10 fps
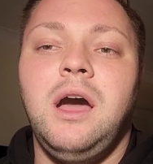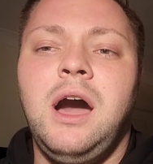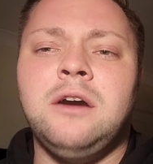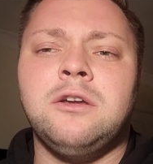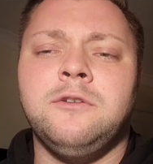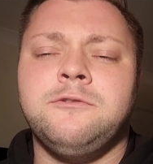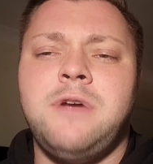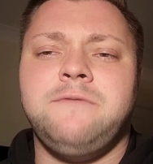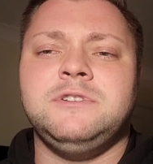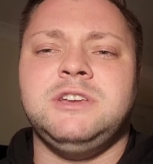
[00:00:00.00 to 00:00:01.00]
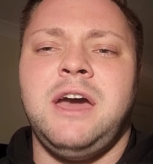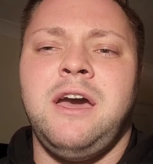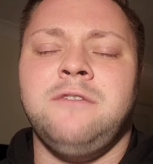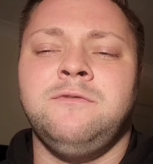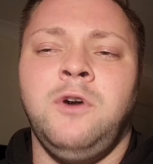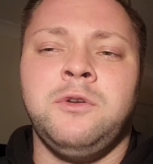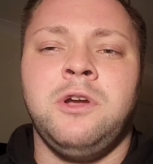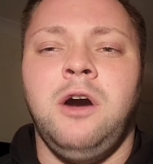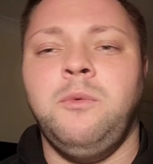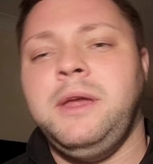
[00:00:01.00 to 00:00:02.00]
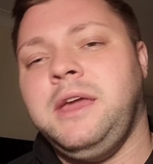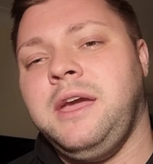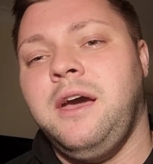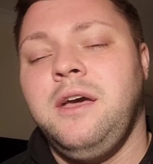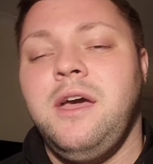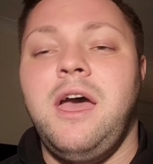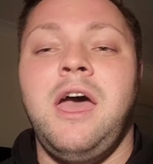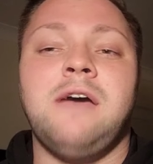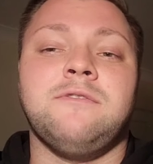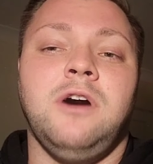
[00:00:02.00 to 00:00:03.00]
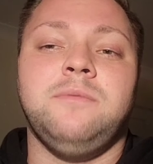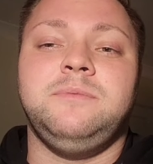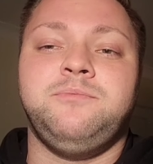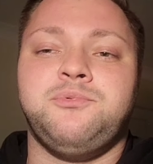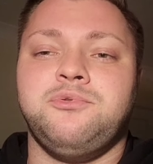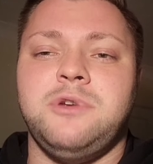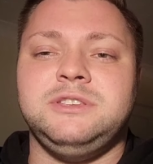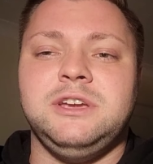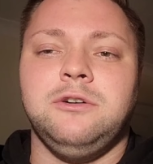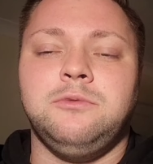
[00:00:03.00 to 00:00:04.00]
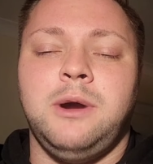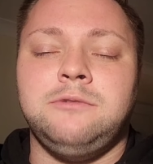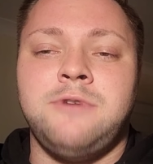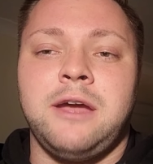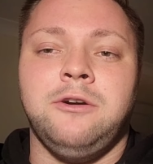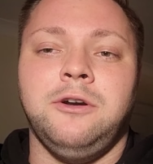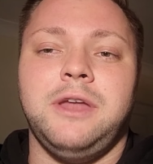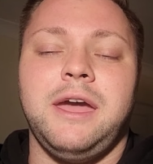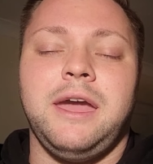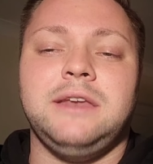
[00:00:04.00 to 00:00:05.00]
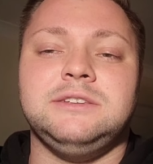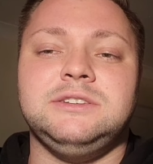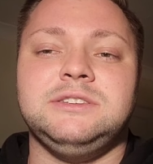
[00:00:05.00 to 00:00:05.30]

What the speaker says: I'm going to go for Retford United. They've already got a win here. They've got a pretty good record against